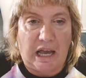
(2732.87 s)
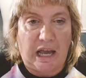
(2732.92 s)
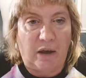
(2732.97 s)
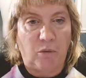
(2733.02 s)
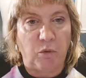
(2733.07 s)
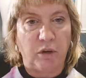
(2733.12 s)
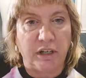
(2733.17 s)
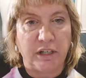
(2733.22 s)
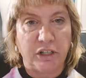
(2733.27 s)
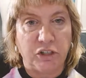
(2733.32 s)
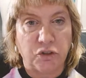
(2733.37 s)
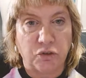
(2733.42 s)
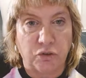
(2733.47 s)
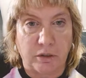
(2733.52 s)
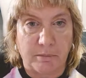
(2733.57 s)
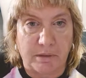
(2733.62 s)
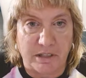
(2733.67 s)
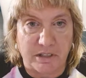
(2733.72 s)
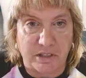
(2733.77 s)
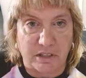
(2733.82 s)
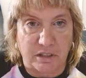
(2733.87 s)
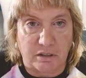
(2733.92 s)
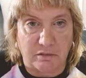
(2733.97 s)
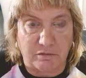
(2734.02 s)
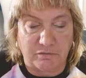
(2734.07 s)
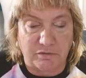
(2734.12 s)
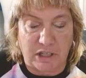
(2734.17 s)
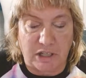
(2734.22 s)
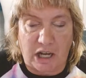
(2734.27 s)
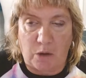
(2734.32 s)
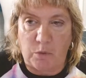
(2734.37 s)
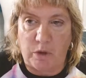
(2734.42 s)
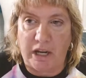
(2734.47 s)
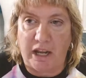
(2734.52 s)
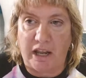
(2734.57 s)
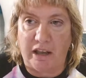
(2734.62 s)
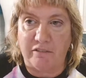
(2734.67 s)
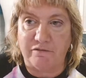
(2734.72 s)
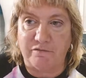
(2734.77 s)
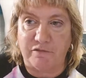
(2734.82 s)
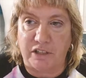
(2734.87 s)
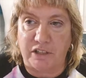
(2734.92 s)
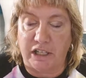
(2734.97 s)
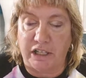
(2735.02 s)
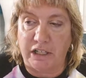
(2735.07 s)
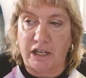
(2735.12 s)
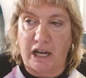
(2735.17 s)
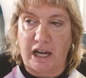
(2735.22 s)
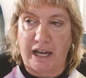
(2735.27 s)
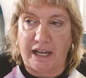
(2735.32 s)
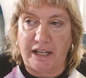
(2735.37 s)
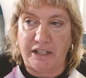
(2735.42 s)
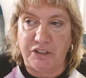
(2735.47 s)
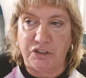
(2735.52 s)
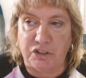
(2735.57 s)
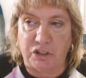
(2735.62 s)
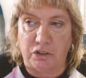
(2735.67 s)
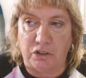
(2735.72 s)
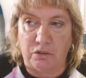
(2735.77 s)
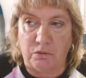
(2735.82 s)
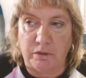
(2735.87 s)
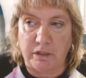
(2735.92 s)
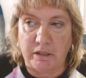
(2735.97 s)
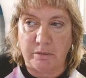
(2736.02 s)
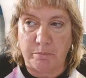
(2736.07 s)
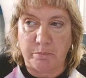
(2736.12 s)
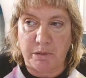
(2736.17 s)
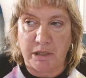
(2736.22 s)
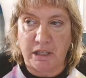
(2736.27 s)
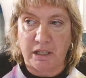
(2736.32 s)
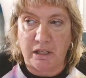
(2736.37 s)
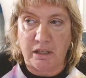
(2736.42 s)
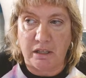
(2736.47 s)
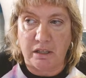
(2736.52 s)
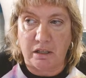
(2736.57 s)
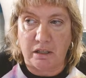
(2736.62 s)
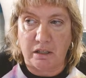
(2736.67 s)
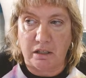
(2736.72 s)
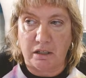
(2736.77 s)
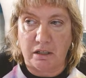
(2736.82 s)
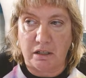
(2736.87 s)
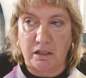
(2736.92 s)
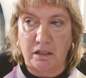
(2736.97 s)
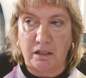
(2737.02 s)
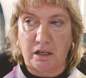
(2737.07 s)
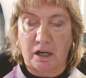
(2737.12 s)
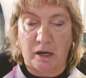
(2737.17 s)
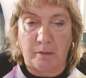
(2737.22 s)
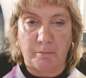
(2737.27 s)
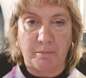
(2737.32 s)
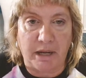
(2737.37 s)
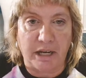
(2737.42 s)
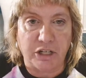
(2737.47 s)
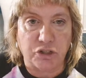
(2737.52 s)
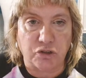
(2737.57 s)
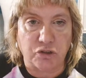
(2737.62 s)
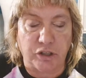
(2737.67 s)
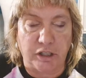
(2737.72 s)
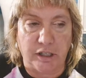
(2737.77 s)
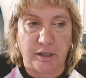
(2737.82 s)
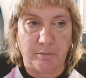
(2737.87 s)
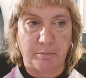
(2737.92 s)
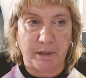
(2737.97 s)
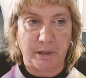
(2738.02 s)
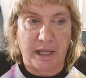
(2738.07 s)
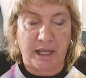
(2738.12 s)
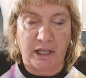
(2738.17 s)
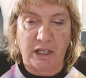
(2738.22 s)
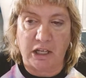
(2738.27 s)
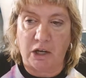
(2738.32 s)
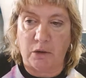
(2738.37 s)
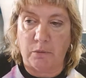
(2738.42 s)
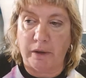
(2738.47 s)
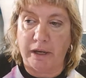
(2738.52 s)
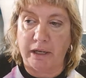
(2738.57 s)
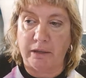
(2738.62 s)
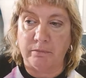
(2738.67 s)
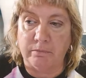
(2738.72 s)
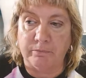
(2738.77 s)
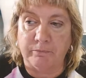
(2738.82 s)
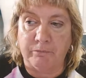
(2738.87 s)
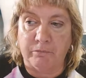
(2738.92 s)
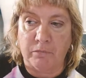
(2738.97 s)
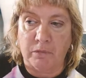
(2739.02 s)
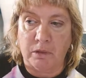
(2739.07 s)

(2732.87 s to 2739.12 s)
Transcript: I want to enjoy myself. I want to have fun. I don't want to be on my trip and going,